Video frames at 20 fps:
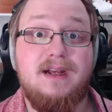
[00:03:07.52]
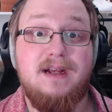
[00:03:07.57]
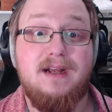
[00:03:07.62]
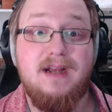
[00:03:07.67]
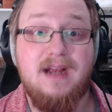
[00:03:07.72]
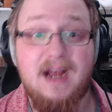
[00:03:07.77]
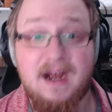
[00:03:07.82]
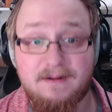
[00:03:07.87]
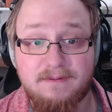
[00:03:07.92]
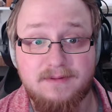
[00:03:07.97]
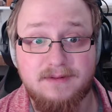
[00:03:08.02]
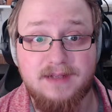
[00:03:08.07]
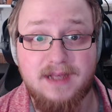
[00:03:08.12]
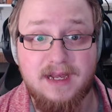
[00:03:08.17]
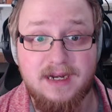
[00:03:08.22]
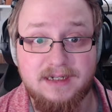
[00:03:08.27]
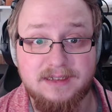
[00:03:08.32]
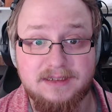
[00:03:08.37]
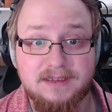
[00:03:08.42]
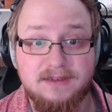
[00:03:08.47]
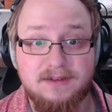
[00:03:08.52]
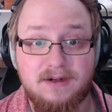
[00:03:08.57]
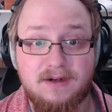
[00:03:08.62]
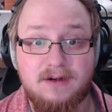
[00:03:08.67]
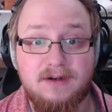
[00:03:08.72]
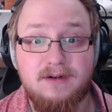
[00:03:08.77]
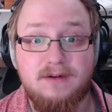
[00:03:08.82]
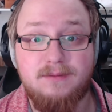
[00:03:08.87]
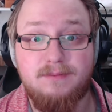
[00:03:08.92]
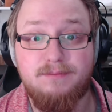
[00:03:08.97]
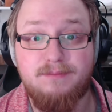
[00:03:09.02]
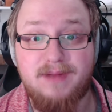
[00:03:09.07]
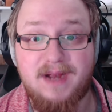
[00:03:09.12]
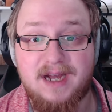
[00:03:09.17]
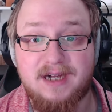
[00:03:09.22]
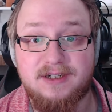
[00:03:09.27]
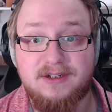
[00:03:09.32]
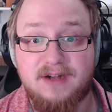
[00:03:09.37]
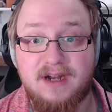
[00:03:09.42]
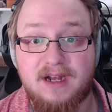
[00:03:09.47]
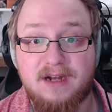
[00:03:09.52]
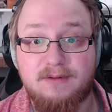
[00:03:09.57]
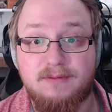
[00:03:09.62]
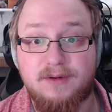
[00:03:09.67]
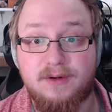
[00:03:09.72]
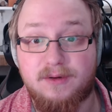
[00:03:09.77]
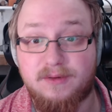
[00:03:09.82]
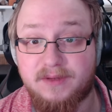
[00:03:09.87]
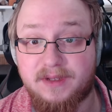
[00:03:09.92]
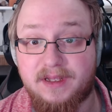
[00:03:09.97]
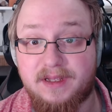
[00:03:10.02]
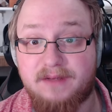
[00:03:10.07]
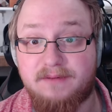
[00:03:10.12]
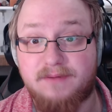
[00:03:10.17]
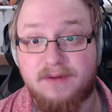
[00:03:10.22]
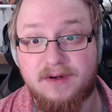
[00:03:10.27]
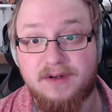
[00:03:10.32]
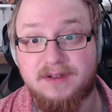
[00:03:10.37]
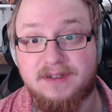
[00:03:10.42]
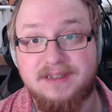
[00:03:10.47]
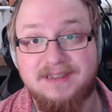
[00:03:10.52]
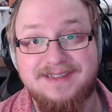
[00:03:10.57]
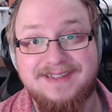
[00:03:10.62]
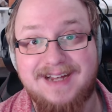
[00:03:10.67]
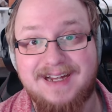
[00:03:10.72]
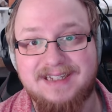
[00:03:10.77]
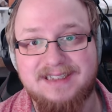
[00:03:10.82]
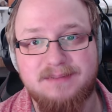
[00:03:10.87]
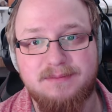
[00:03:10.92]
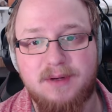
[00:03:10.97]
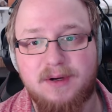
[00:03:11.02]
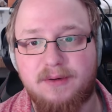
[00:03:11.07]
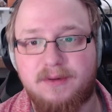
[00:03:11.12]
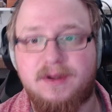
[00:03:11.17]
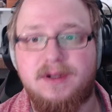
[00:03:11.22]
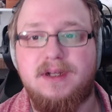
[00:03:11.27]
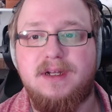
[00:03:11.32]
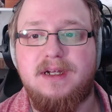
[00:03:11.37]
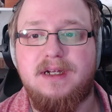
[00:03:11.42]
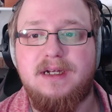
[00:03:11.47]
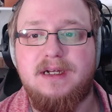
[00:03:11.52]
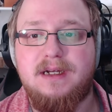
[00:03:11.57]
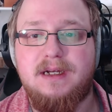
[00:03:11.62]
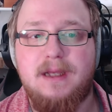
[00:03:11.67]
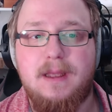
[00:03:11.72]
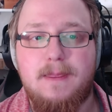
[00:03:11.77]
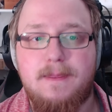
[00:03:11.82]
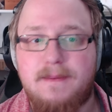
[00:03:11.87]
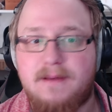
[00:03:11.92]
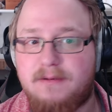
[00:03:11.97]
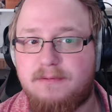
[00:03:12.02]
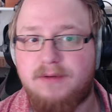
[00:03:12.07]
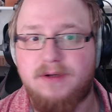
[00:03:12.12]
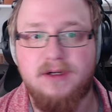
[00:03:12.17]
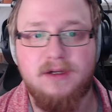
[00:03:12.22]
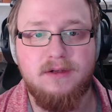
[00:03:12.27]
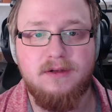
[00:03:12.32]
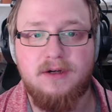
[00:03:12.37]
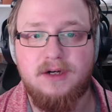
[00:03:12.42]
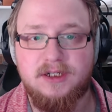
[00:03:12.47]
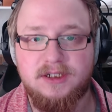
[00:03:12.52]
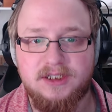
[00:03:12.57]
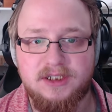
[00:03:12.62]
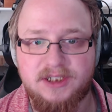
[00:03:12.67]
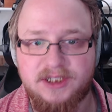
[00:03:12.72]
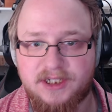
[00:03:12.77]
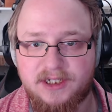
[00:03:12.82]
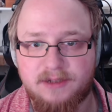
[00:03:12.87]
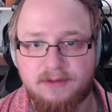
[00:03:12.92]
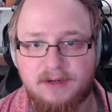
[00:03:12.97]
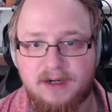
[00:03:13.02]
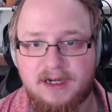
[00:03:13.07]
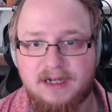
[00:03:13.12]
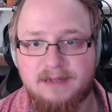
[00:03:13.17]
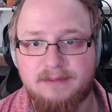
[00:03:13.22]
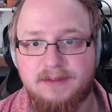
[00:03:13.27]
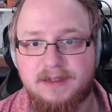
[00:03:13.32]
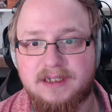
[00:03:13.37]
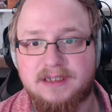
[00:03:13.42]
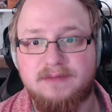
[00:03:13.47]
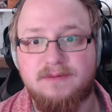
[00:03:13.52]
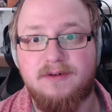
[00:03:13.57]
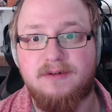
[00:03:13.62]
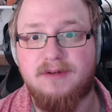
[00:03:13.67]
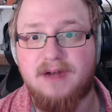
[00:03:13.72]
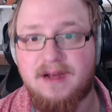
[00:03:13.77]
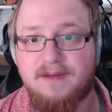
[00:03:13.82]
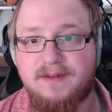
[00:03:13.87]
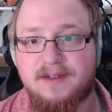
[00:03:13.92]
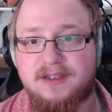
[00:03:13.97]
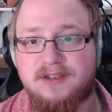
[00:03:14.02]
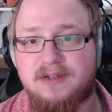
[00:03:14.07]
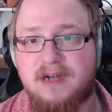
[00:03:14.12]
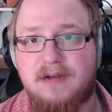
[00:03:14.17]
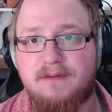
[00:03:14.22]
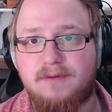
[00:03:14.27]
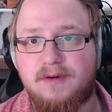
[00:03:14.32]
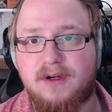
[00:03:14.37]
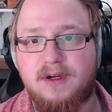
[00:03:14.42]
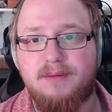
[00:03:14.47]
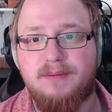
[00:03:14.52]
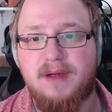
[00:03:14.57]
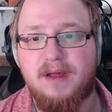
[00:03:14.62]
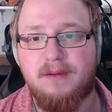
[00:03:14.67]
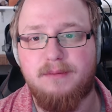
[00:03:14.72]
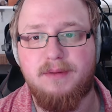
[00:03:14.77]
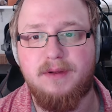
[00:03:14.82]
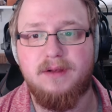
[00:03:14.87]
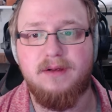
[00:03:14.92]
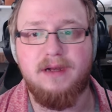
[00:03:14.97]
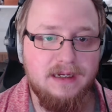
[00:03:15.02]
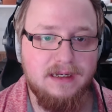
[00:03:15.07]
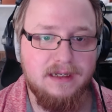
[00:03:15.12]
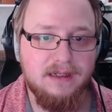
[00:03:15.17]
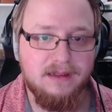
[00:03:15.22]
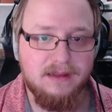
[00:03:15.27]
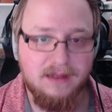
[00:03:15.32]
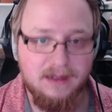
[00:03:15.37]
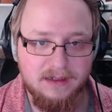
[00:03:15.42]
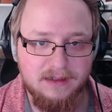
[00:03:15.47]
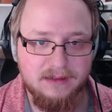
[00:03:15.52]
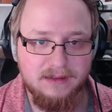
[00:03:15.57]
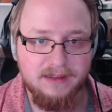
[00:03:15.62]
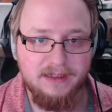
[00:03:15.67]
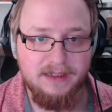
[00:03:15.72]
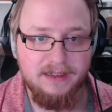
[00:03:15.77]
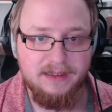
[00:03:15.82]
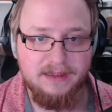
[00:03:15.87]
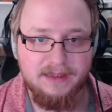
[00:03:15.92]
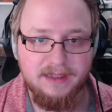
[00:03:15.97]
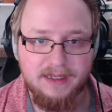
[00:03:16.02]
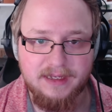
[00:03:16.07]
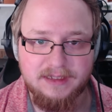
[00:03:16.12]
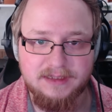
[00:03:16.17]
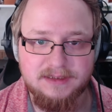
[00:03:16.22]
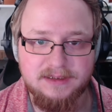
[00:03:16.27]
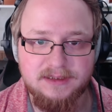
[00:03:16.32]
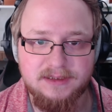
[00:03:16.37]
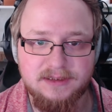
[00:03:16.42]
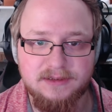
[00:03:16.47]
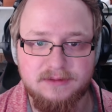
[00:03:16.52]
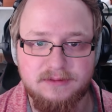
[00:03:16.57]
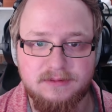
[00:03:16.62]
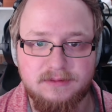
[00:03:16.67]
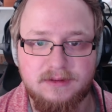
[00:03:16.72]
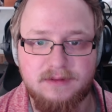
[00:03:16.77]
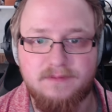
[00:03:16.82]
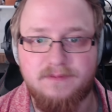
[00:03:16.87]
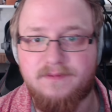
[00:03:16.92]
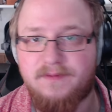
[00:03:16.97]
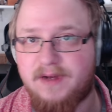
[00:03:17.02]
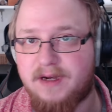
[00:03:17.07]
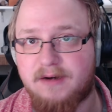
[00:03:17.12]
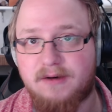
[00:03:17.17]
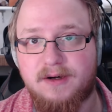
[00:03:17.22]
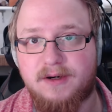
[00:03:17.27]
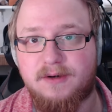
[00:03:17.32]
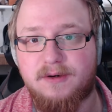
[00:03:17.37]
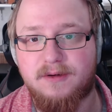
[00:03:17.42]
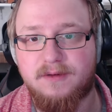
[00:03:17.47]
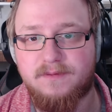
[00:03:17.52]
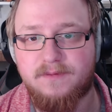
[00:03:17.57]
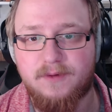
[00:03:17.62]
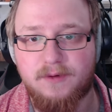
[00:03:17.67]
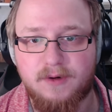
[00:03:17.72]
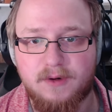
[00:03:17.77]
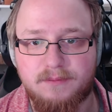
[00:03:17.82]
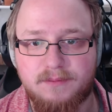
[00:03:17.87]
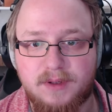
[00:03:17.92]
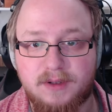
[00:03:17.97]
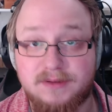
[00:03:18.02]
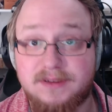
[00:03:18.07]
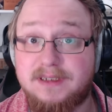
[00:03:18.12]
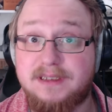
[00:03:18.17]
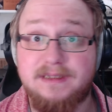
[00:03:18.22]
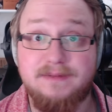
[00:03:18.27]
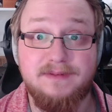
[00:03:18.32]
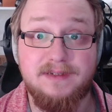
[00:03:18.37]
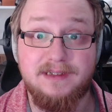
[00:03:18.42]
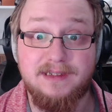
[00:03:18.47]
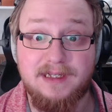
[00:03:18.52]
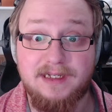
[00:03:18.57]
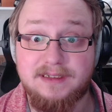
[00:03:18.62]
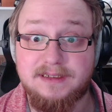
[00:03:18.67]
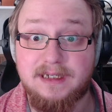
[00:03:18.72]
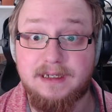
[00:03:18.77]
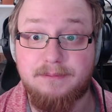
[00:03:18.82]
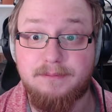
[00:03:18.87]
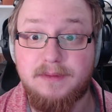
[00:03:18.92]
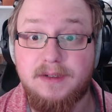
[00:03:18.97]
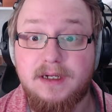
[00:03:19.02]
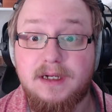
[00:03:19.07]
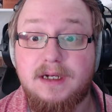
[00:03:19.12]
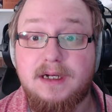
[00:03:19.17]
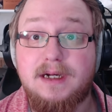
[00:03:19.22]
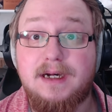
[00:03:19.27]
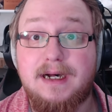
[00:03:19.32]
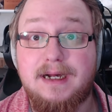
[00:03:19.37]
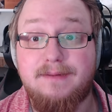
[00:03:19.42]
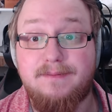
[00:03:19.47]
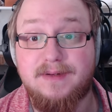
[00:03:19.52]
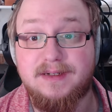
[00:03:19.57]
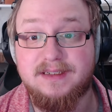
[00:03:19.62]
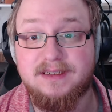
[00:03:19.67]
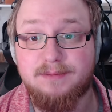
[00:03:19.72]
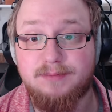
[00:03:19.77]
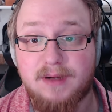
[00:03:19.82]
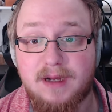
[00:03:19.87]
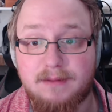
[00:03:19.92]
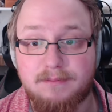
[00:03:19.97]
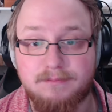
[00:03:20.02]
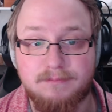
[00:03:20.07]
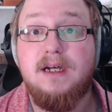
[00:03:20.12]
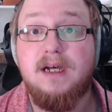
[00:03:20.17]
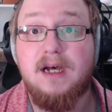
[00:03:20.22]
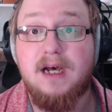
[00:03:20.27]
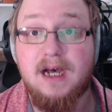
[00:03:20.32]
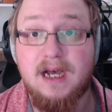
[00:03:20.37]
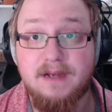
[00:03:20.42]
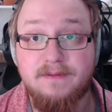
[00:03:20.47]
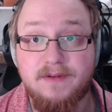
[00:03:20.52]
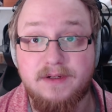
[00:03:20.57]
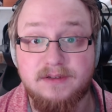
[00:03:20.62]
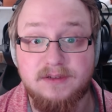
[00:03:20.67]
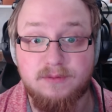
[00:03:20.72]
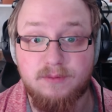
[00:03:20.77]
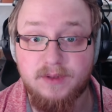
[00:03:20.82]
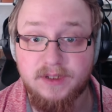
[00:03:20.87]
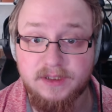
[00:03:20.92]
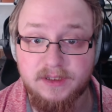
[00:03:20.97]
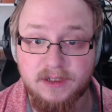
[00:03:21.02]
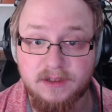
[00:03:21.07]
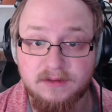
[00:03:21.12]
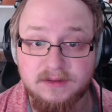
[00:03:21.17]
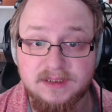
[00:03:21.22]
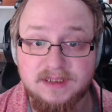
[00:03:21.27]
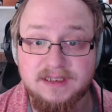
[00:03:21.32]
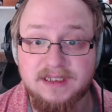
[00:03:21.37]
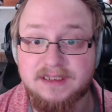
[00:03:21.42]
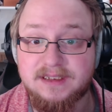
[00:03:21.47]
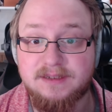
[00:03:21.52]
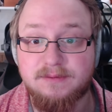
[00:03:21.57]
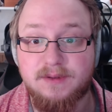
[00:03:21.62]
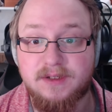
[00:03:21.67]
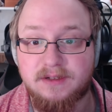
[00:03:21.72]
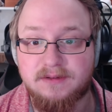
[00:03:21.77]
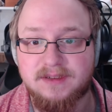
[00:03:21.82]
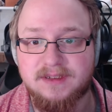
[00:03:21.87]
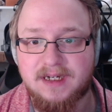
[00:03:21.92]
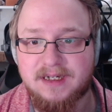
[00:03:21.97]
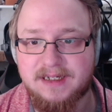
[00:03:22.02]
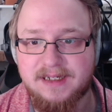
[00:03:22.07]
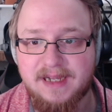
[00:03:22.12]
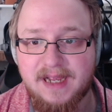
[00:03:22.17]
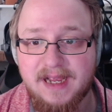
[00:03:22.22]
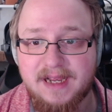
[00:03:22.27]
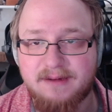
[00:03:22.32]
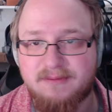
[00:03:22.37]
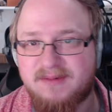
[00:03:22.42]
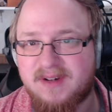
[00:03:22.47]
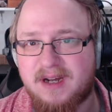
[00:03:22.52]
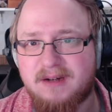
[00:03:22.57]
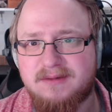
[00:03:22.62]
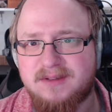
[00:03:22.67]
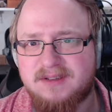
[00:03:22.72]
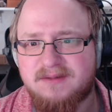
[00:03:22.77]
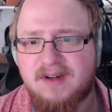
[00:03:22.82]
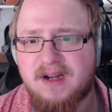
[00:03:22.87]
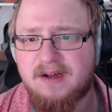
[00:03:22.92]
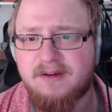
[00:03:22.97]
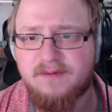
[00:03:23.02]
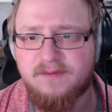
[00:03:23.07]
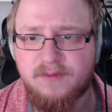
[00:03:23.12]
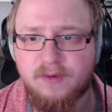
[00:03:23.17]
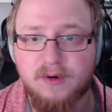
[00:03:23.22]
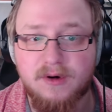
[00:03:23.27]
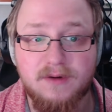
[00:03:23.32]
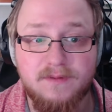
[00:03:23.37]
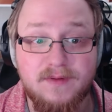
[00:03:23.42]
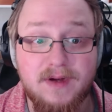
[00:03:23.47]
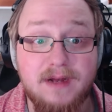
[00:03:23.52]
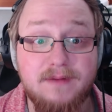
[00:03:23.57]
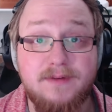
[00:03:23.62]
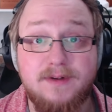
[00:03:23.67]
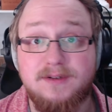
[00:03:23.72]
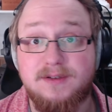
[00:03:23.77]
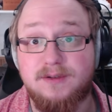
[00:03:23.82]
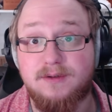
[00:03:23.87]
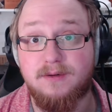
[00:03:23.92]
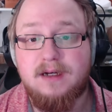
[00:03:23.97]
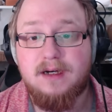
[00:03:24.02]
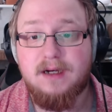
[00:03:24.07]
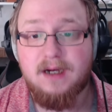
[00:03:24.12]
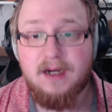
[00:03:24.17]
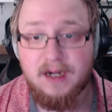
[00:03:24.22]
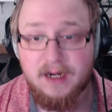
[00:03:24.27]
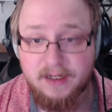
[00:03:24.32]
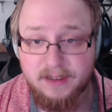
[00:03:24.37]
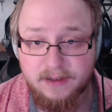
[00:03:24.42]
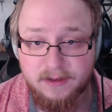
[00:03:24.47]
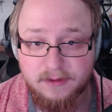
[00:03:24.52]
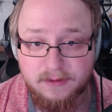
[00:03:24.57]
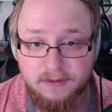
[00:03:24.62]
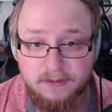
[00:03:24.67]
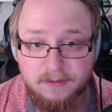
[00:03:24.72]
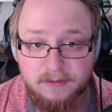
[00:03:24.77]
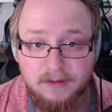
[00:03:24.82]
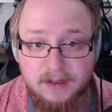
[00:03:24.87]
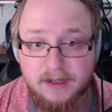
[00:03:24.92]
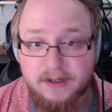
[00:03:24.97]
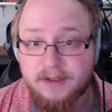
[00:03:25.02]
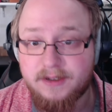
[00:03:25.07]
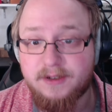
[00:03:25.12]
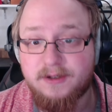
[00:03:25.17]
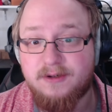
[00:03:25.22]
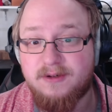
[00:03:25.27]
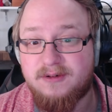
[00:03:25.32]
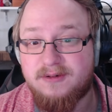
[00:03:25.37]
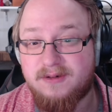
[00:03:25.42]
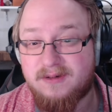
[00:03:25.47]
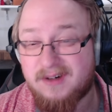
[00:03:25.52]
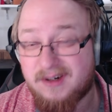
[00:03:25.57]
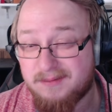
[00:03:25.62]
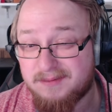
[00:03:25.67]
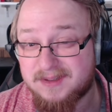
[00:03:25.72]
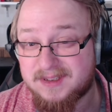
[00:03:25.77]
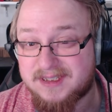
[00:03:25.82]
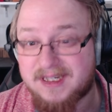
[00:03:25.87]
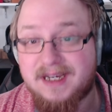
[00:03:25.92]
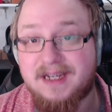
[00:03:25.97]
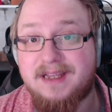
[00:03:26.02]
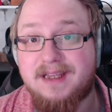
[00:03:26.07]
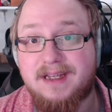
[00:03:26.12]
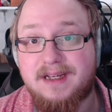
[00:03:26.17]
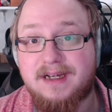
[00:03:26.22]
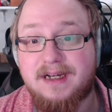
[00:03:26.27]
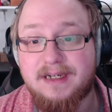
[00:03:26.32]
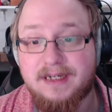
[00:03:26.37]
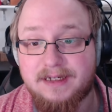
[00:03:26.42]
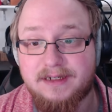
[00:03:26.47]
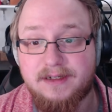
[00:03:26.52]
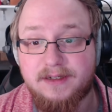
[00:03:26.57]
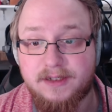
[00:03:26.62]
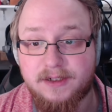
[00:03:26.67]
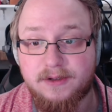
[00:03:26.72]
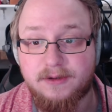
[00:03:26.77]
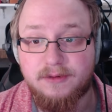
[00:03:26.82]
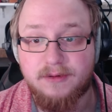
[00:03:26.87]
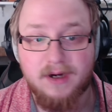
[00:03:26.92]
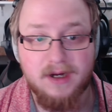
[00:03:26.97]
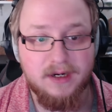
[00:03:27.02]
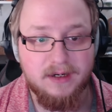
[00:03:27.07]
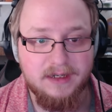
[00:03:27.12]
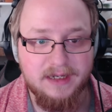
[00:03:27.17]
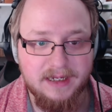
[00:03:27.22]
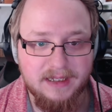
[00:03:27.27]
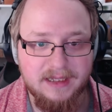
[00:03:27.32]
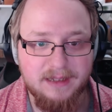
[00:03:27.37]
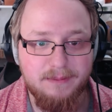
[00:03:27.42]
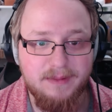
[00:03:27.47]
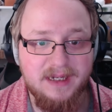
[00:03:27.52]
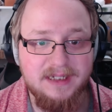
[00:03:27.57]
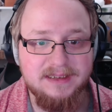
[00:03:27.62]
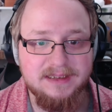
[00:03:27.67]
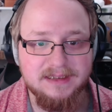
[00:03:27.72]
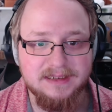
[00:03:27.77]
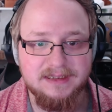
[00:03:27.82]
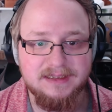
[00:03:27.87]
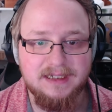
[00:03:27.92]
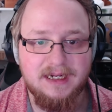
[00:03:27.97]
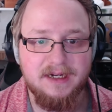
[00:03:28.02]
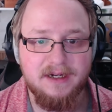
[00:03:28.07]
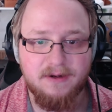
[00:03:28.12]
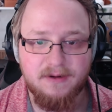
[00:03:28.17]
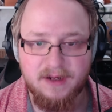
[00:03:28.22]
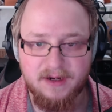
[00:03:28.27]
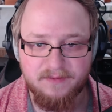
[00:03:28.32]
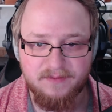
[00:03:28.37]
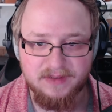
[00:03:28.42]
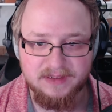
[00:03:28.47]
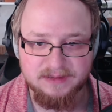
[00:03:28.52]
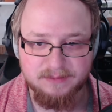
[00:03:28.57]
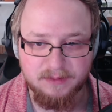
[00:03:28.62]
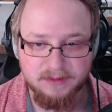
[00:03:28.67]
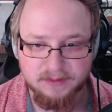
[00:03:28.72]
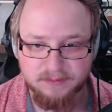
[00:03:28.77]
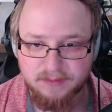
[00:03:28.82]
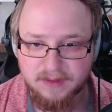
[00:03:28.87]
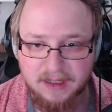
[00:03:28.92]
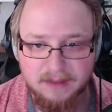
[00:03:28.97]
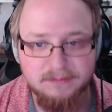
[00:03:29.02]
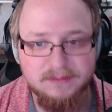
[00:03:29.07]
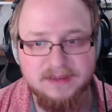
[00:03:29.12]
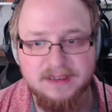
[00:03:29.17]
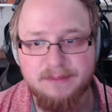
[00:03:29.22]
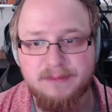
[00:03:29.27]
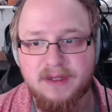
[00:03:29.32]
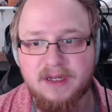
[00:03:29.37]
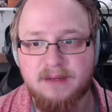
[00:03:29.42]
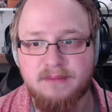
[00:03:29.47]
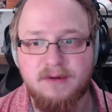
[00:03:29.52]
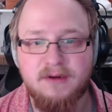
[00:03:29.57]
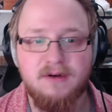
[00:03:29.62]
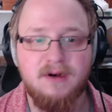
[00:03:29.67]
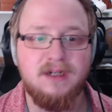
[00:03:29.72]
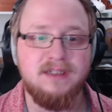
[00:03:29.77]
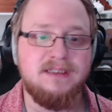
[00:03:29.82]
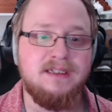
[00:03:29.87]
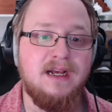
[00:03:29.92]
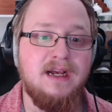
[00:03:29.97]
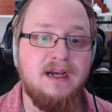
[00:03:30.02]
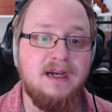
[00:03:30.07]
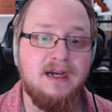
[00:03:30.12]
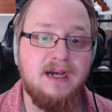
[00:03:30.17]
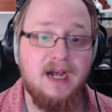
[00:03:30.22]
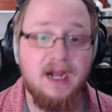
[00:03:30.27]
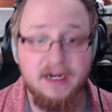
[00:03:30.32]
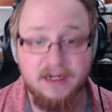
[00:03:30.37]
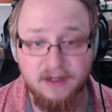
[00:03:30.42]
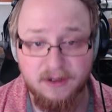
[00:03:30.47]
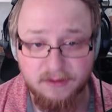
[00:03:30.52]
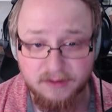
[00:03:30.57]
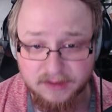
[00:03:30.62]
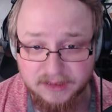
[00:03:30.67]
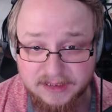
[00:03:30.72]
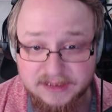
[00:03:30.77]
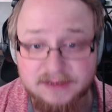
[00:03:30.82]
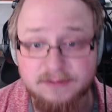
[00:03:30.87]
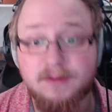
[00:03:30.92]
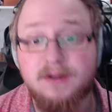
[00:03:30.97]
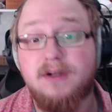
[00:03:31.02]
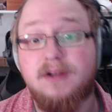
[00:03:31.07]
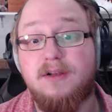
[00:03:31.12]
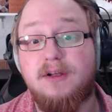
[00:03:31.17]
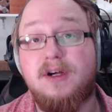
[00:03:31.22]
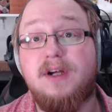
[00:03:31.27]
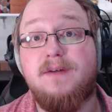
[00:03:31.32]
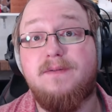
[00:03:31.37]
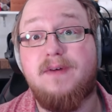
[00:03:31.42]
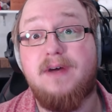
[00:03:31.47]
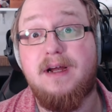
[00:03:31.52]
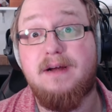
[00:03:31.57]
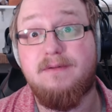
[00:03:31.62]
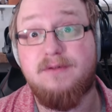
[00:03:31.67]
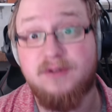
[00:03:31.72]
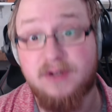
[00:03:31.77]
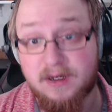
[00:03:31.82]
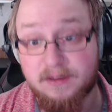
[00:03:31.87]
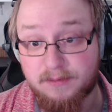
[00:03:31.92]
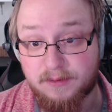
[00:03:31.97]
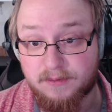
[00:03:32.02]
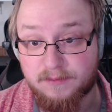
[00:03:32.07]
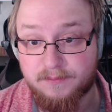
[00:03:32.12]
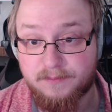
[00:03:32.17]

After that install, Backtrack would only run in text mode. It wouldn't launch the GUI because of a graphics driver incompatibility. Luckily, thanks to a very old forum post even at that time, I fixed the problem. I've used Windows since Windows 98 when I was around 4 or 5 years old. I know how to do almost anything I need to do on a daily basis. I know how to fix most problems I may come across. I know at least where to look if I have trouble.